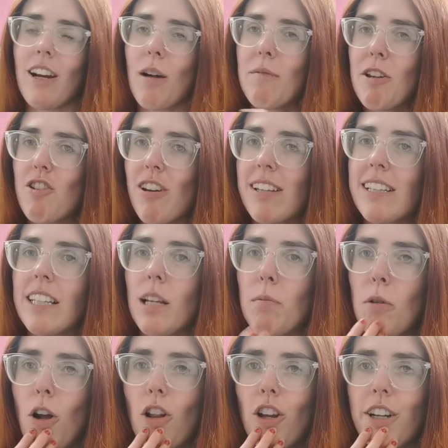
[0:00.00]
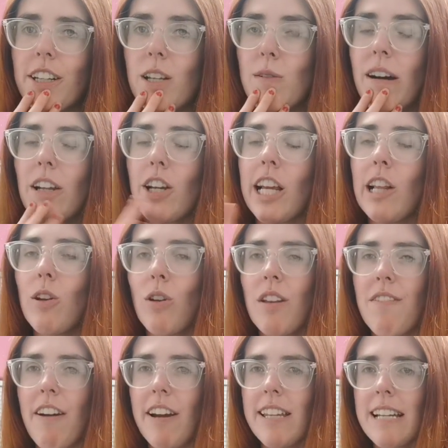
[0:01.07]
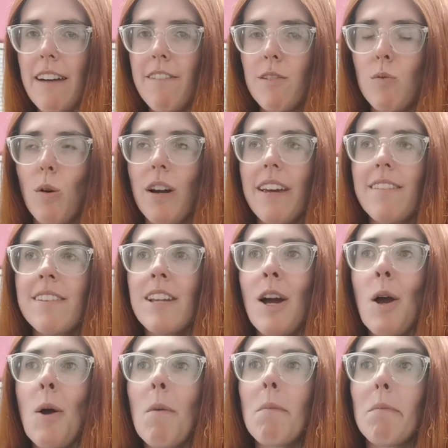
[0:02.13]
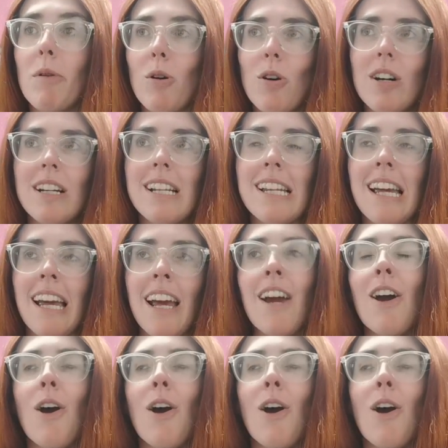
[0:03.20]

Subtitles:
Like, I'm interested in the plotline as well. Like, it looks very Stepford Wives, but